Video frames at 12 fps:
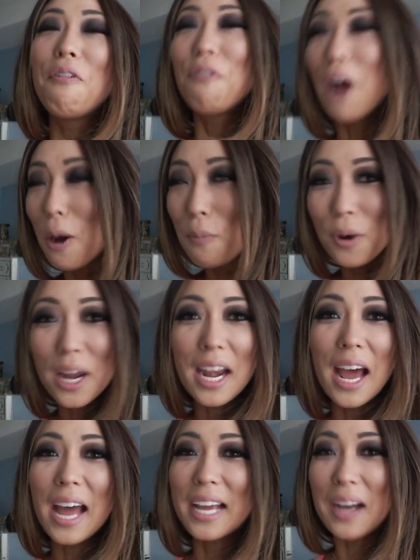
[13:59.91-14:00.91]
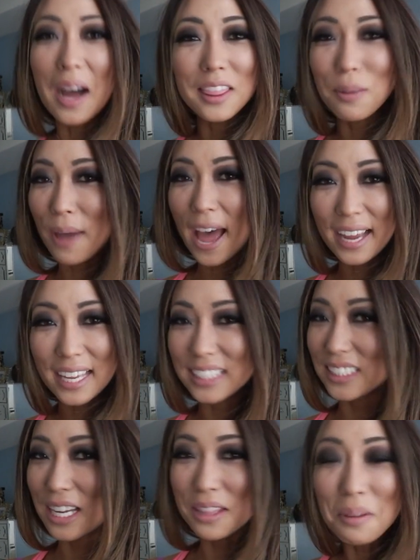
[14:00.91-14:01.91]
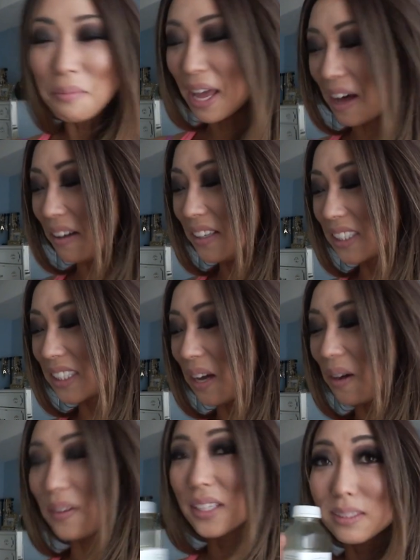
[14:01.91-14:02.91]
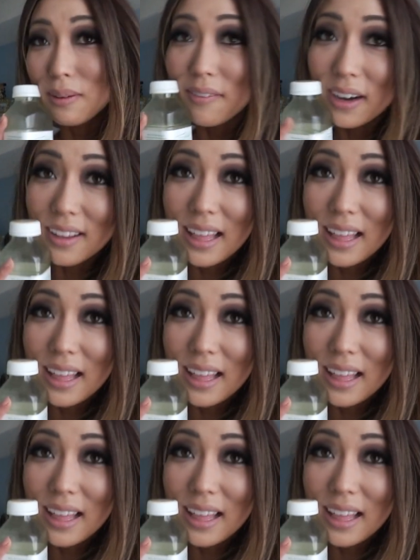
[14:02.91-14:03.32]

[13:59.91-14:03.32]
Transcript: from when I got the package in the mail. So this is my very